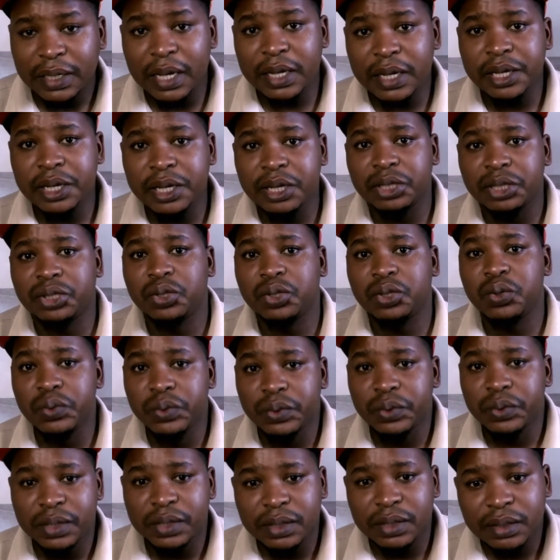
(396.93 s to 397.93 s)
Taking
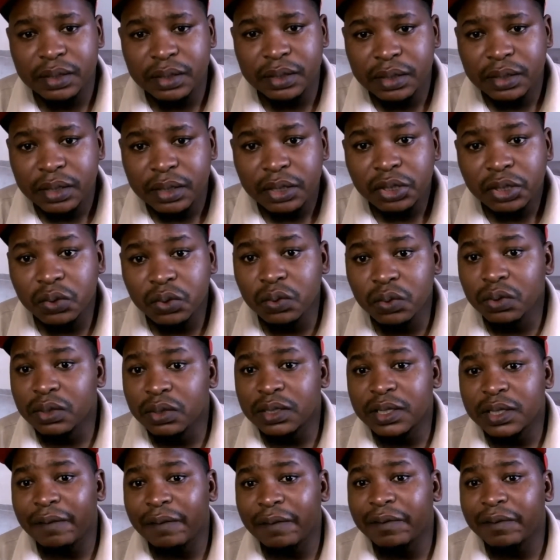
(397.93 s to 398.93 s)
Jews,
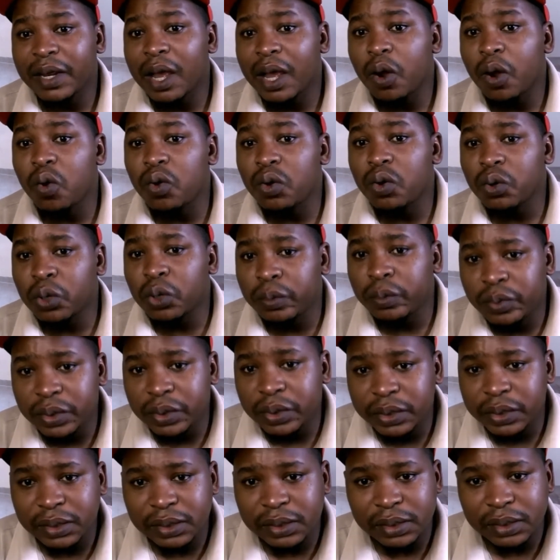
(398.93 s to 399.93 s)
they have their own
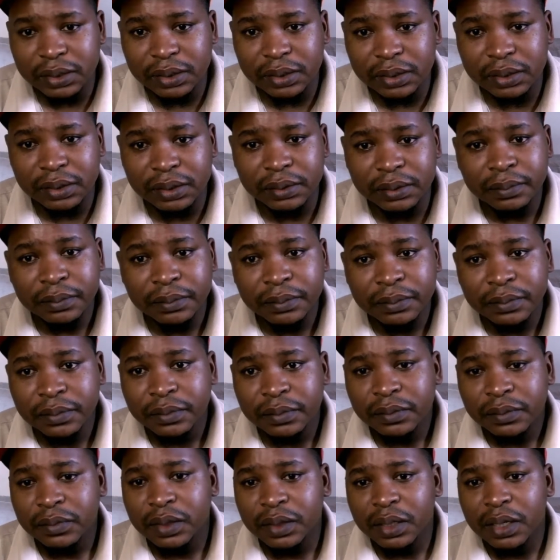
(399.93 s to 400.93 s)
communities,
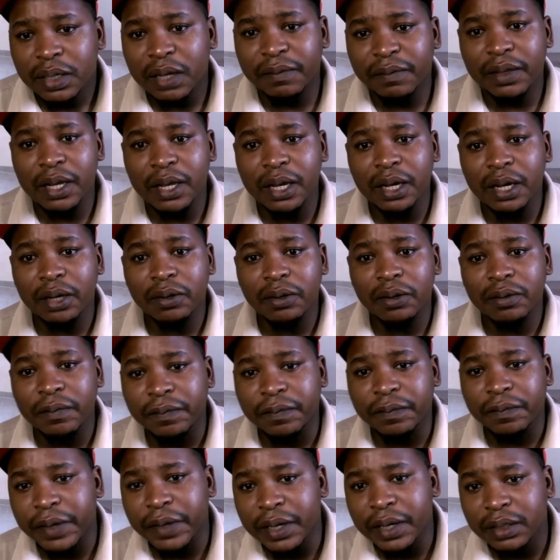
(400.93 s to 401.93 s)
have their
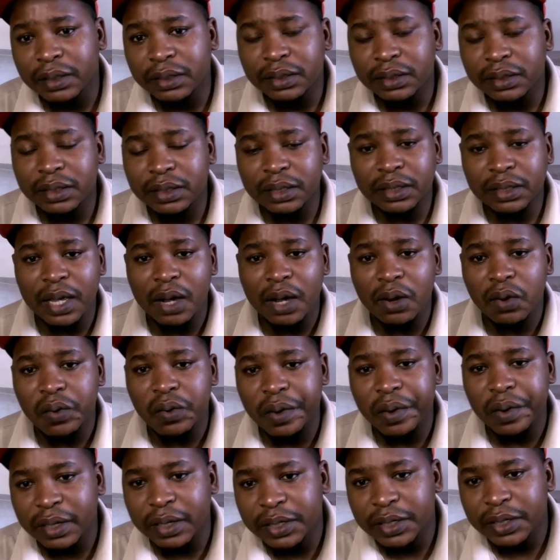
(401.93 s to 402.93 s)
own faith, their
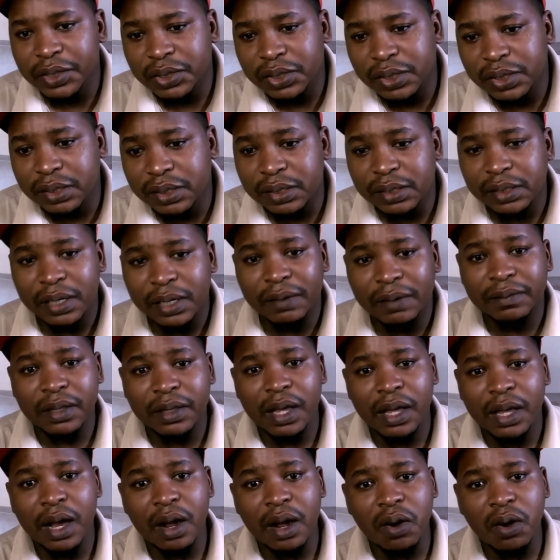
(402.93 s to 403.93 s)
own religion, have
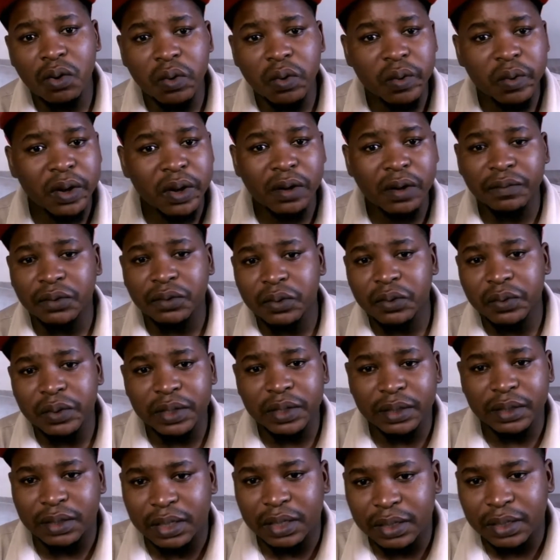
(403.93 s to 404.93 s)
their own way of
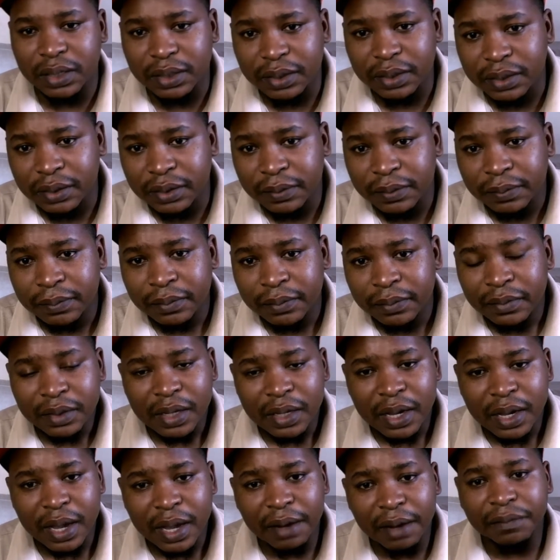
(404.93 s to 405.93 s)
doing things,
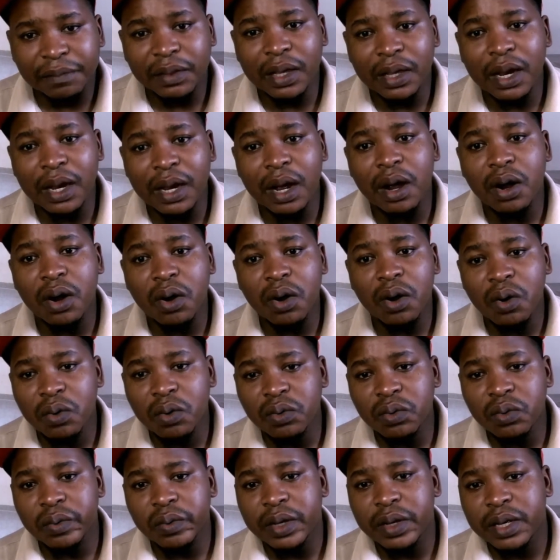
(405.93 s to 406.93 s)
have their
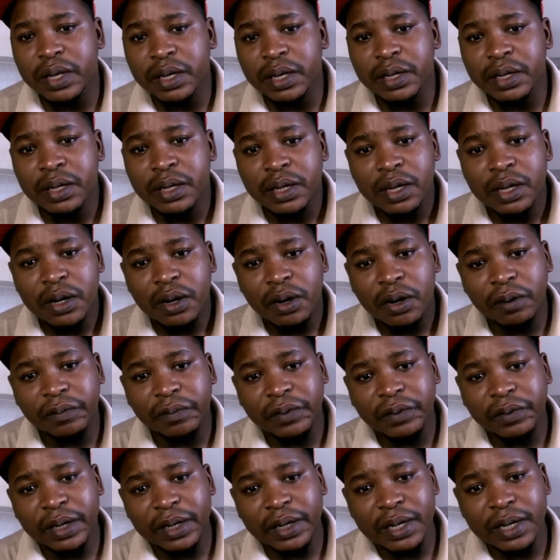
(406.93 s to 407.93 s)
own way
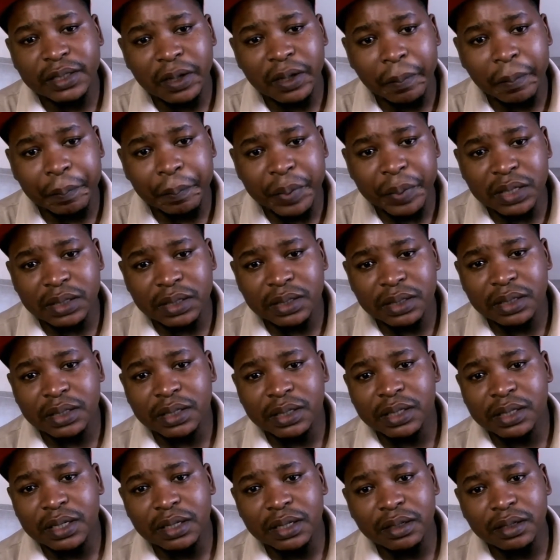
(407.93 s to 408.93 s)
of creating
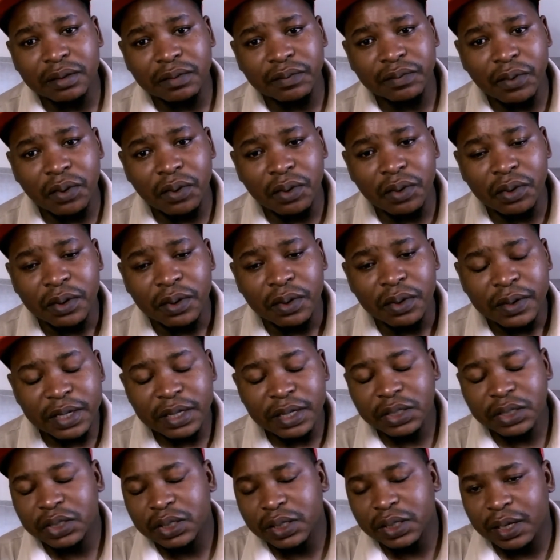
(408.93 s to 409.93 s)
businesses for
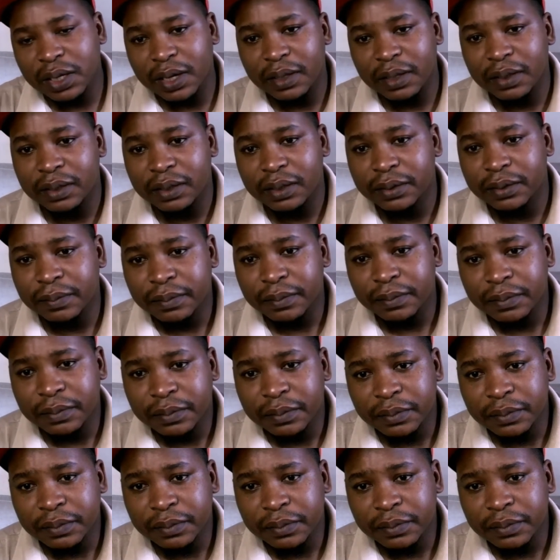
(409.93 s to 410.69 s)
each other.